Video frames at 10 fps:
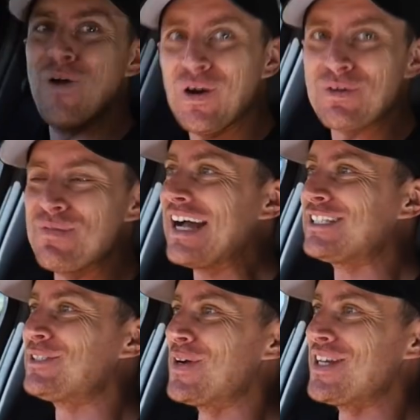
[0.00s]
welcome
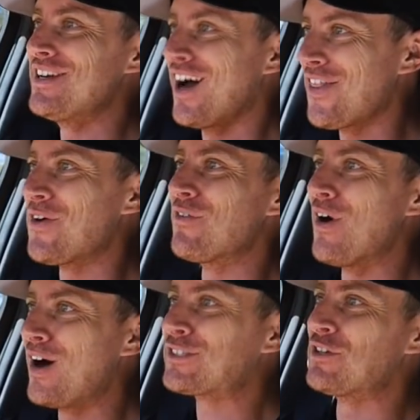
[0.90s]
back to another
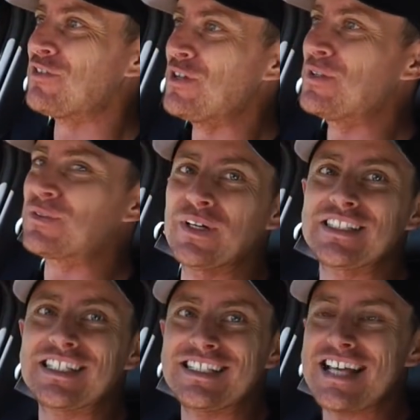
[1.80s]
Rosh Reviews, where
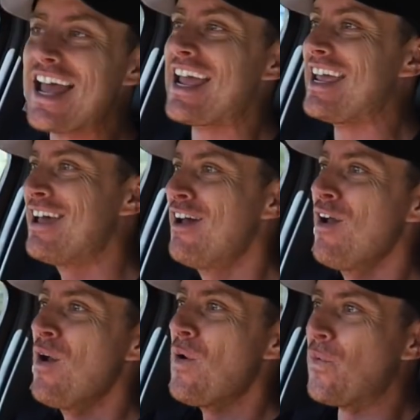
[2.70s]
today
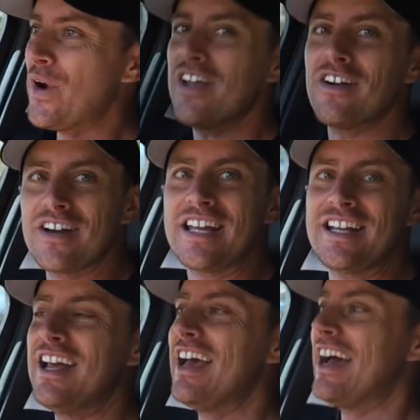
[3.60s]
we are
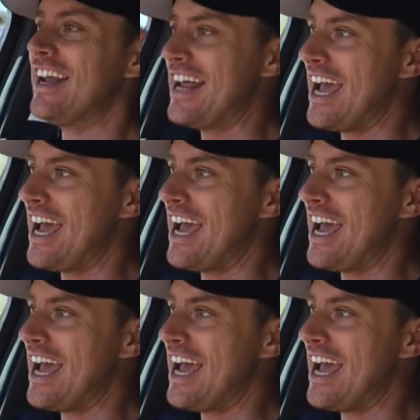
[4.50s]
in an